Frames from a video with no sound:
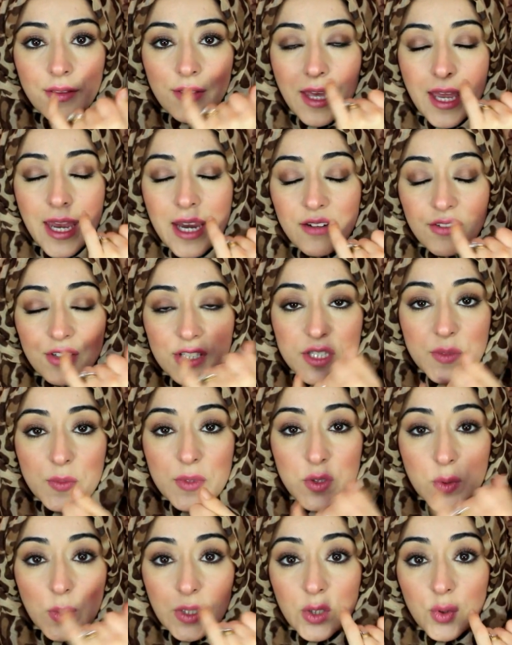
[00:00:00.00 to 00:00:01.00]
the areas
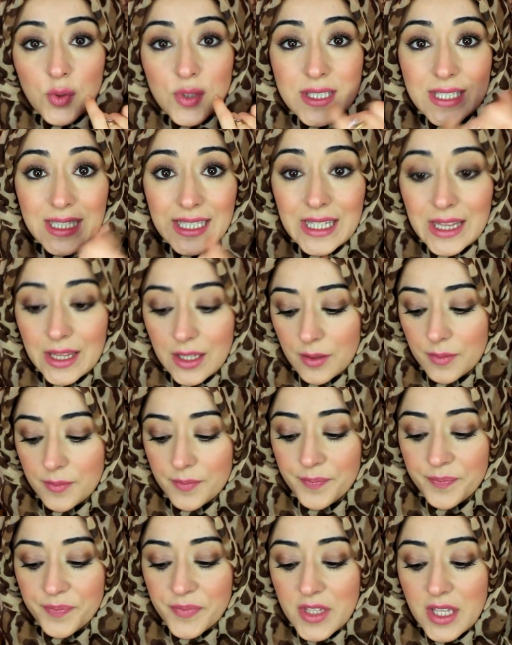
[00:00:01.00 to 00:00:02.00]
between your teeth.
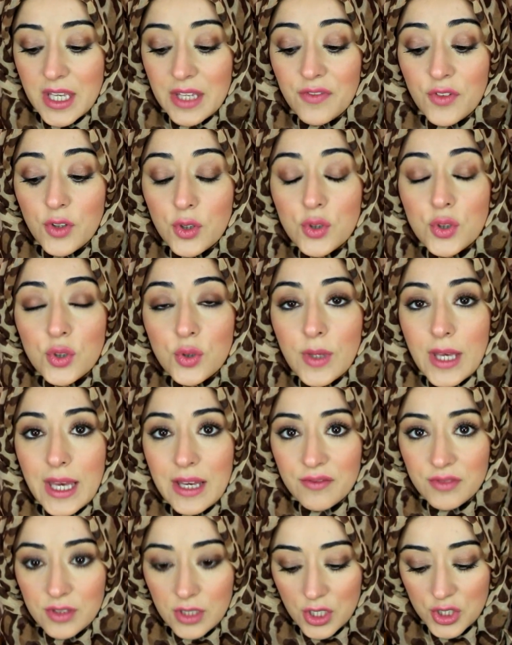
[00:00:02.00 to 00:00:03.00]
If you do
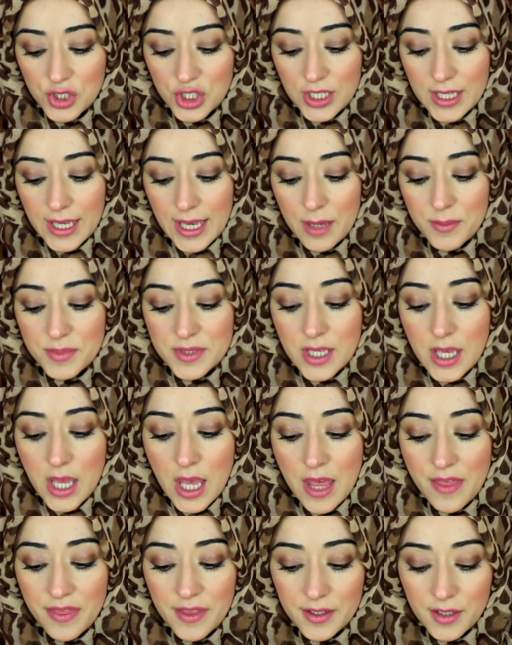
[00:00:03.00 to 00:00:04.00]
have larger gaps,
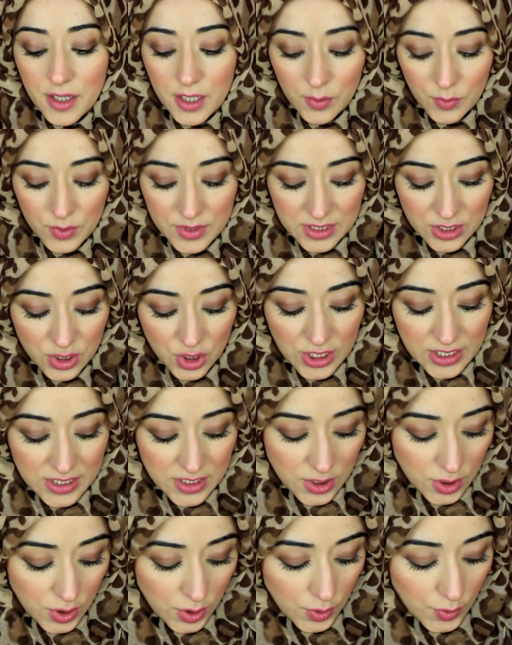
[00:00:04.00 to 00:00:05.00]
then I would
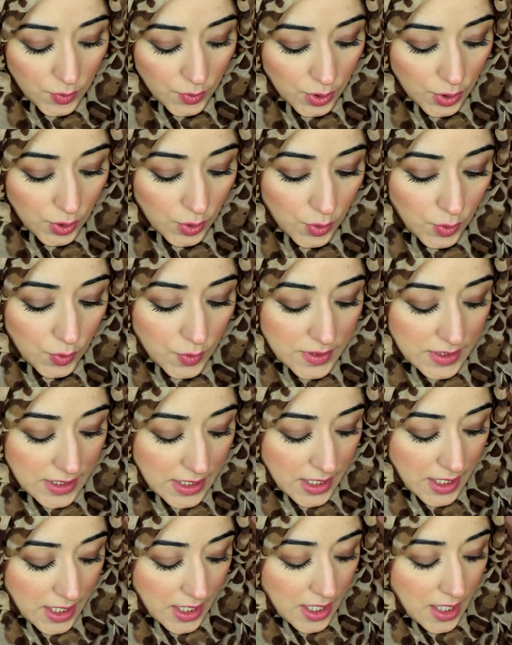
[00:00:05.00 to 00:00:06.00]
suggest you use
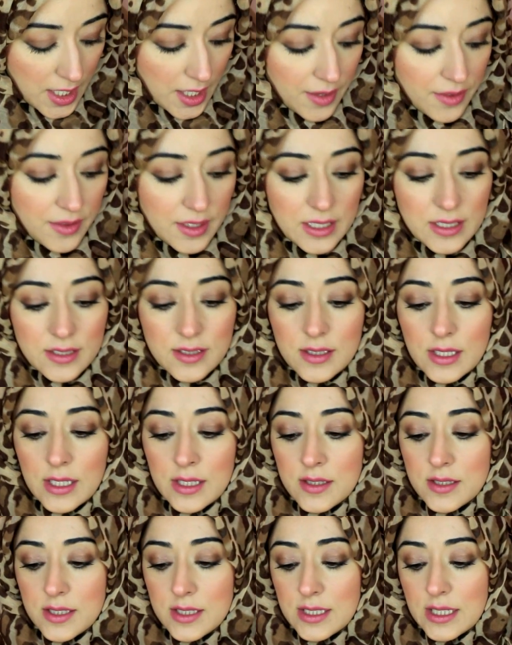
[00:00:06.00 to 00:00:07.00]
these
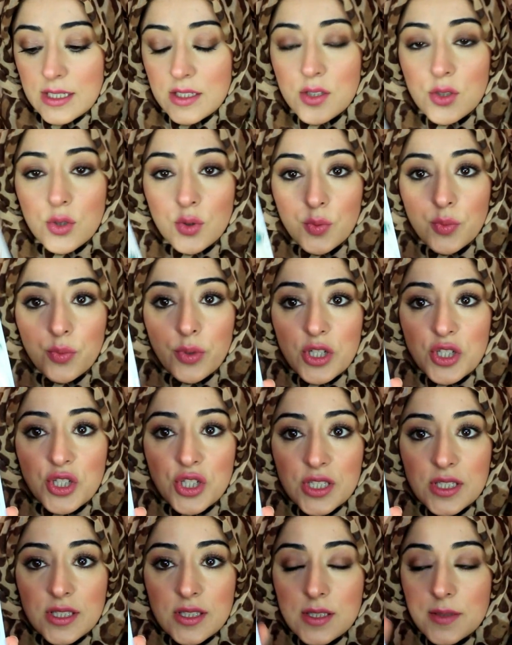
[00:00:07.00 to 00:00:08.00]
interdental
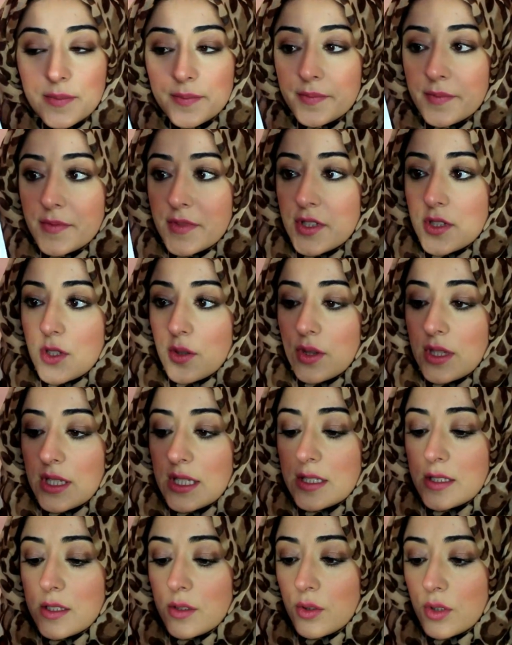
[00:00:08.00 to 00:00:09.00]
brushes. So
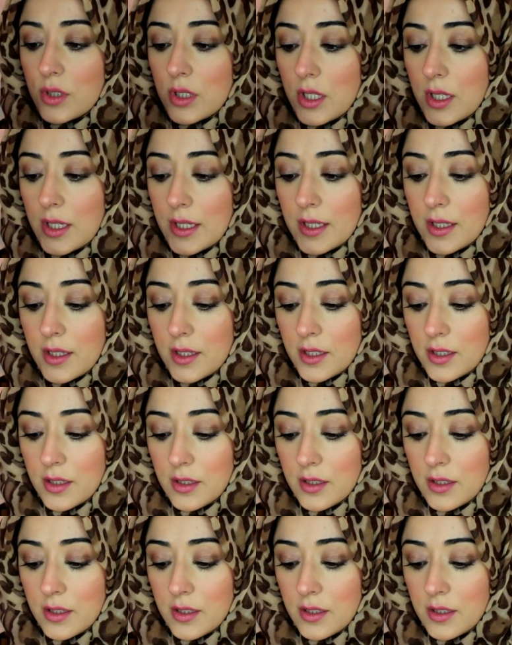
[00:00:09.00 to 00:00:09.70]
these look like